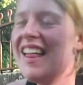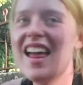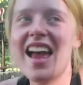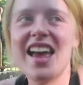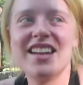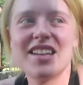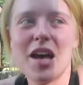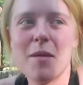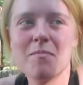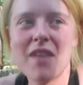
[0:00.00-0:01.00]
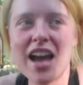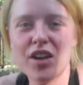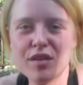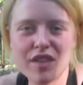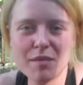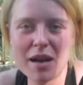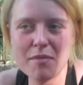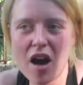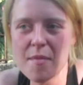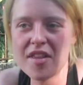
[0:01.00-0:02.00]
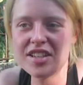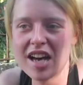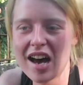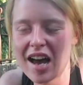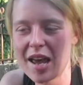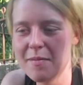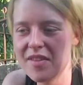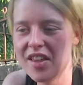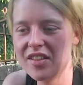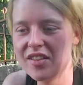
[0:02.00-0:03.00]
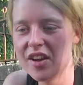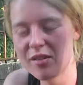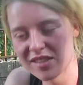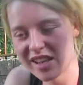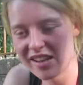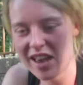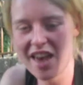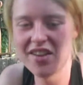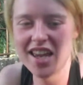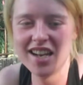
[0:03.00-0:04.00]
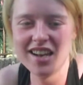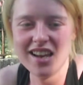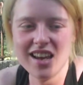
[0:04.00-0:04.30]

And I couldn't find my mom at the time, and then there's Evan.